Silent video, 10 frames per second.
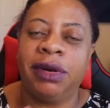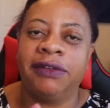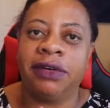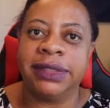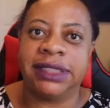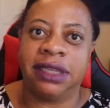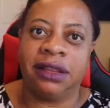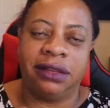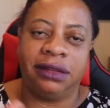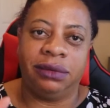I've always said
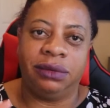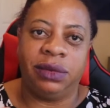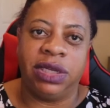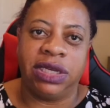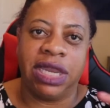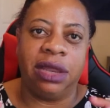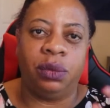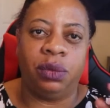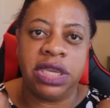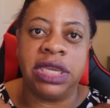that we
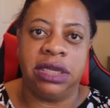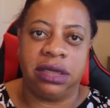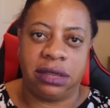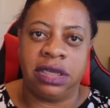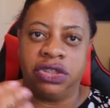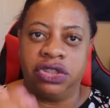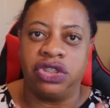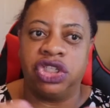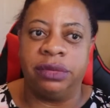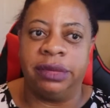
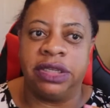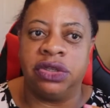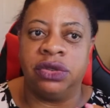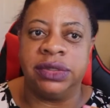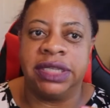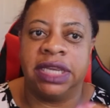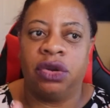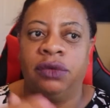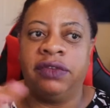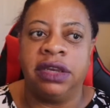interchangeably use like
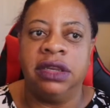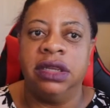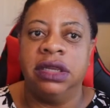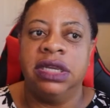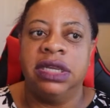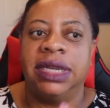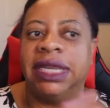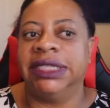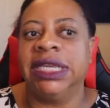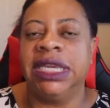
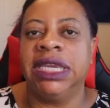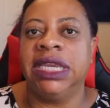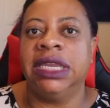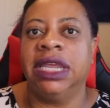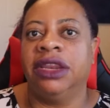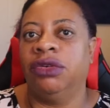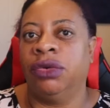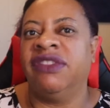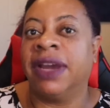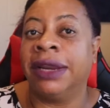COVID-19 and
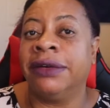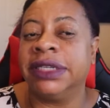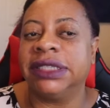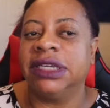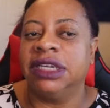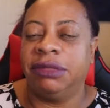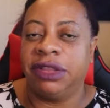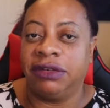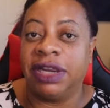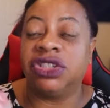coronavirus,
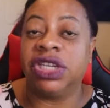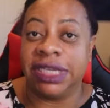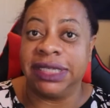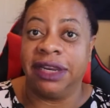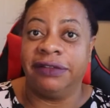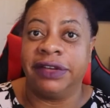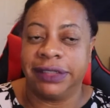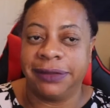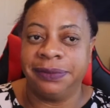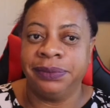but there actually is a
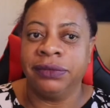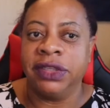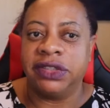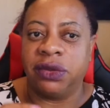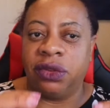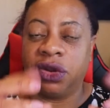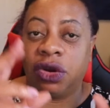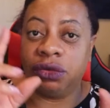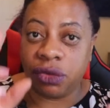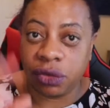difference. So the
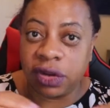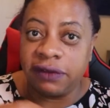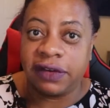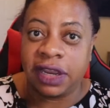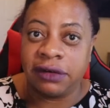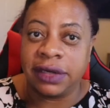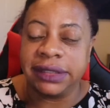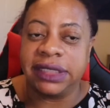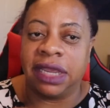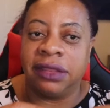
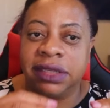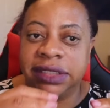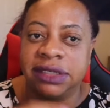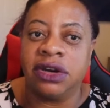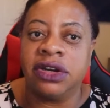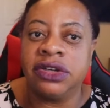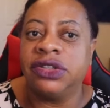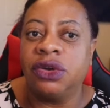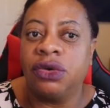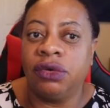coronavirus and the
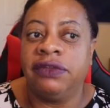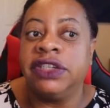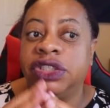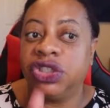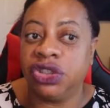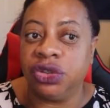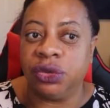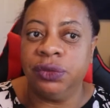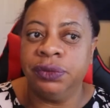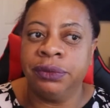SARS-CoV-2